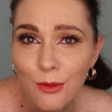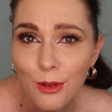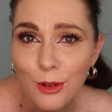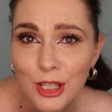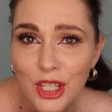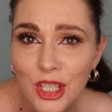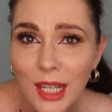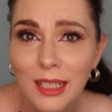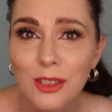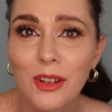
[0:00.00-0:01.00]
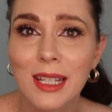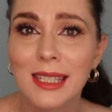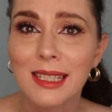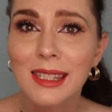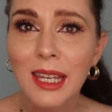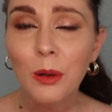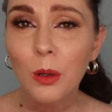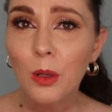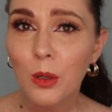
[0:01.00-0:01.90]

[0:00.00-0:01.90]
For Shein dresses, they're all